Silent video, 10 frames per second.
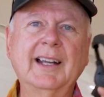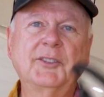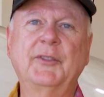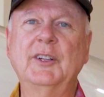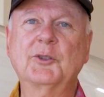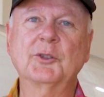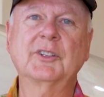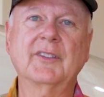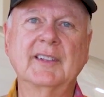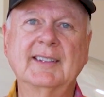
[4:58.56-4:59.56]
nice
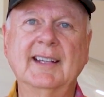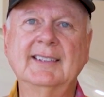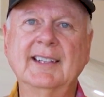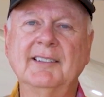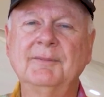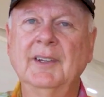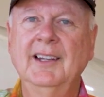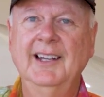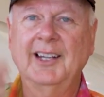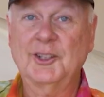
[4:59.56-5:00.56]
features of this headset
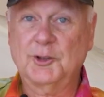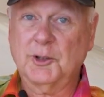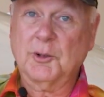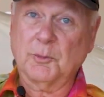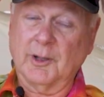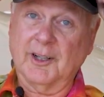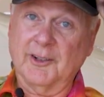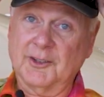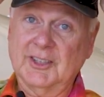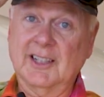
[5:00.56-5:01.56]
is you can wear
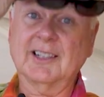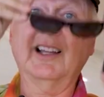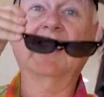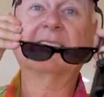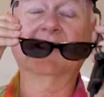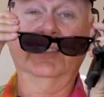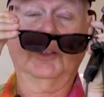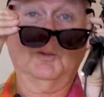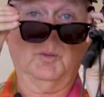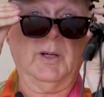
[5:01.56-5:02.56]
your sunglasses
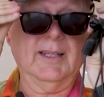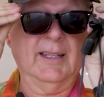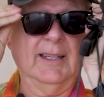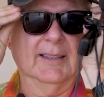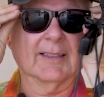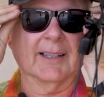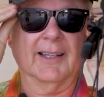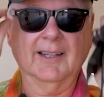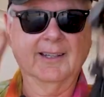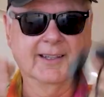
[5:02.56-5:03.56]
quite easily